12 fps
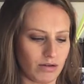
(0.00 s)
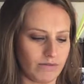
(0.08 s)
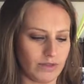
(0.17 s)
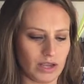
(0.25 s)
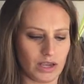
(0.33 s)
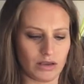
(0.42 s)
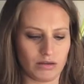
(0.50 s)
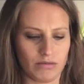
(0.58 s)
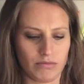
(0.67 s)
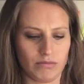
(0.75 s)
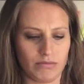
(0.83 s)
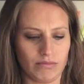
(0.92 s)
of
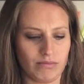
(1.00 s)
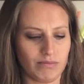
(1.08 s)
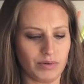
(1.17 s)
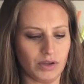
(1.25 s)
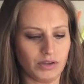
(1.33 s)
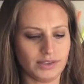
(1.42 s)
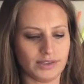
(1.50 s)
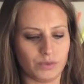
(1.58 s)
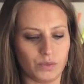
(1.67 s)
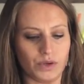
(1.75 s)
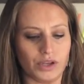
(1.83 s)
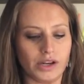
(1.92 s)
balsa
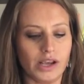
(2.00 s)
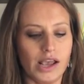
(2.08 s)
wood,